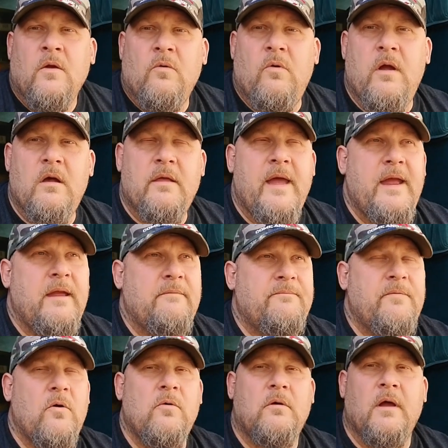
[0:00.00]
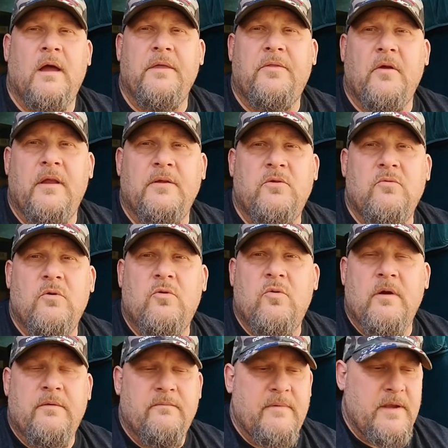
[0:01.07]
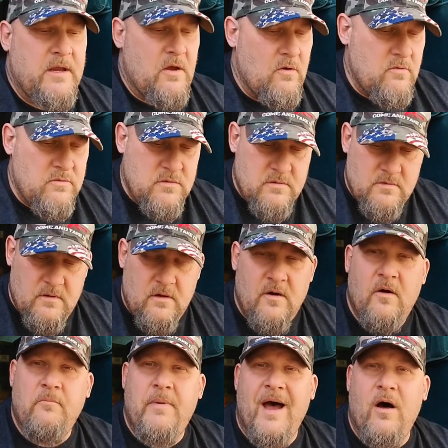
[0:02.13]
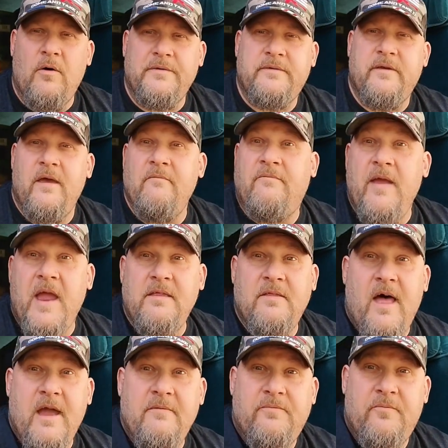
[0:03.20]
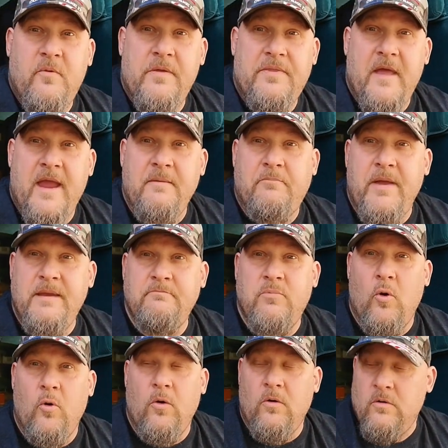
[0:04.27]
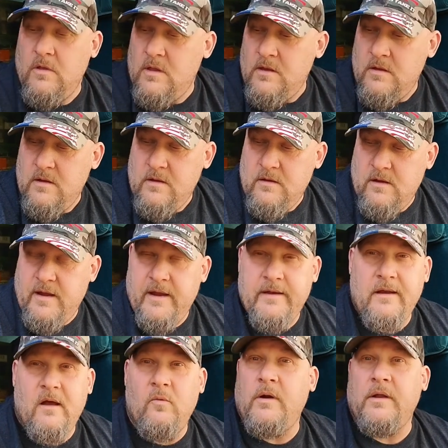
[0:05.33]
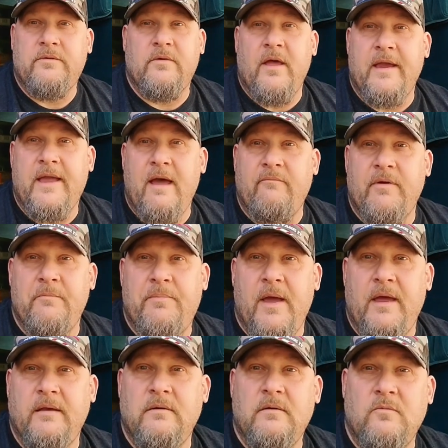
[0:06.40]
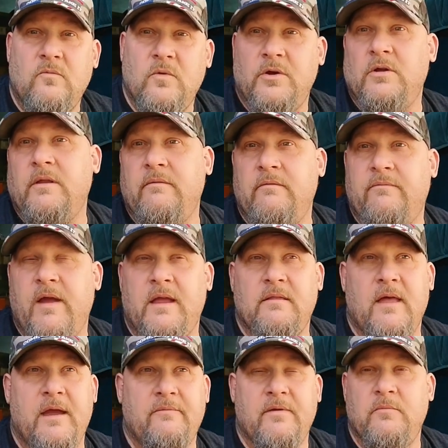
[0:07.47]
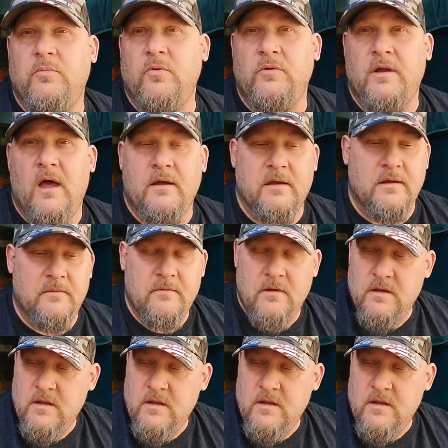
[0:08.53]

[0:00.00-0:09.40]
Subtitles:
Well, hey, folk, I thought I'd do a quick video about van life with a pit bull and what it's like having a pet when you live in van life and boondocking.